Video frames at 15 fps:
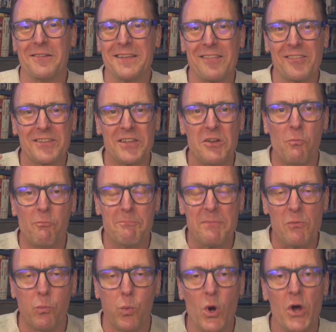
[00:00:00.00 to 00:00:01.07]
it's going to
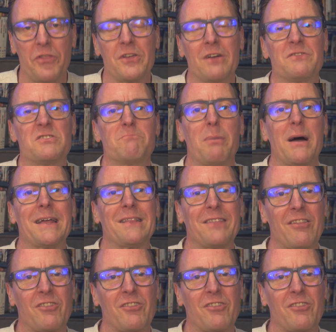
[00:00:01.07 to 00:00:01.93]
be worthy of debate.